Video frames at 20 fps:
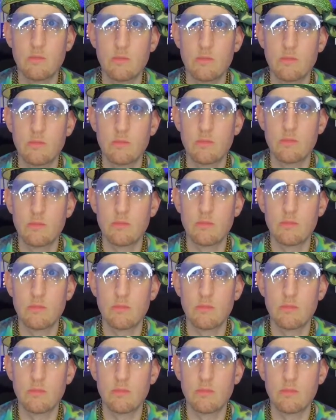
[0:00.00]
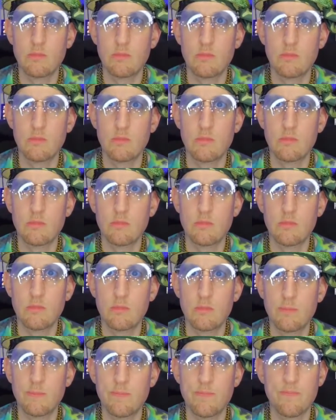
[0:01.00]

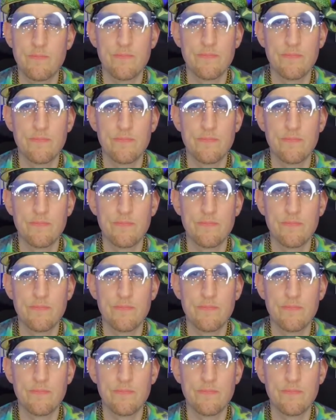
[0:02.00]
No one is speaking in this clip.